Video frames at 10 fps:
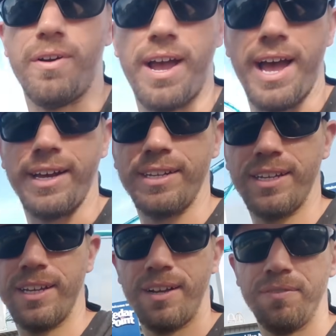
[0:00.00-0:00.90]
are at
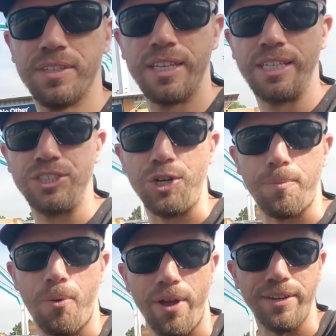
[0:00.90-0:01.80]
Cedar
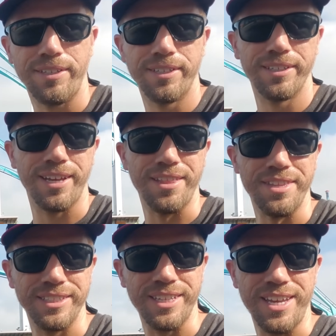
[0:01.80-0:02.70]
Point. And
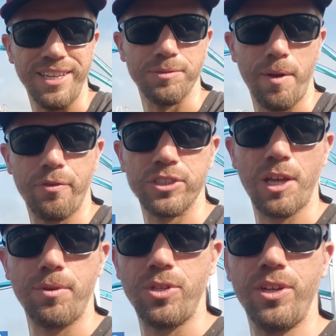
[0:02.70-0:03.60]
this is my first
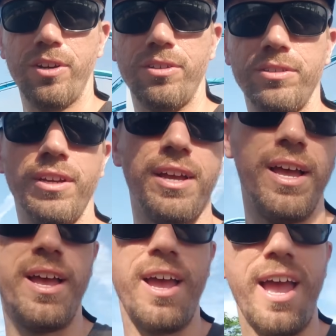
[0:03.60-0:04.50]
time in two years
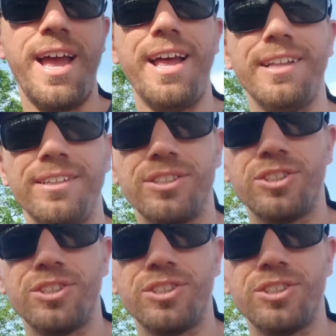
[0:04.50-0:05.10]
and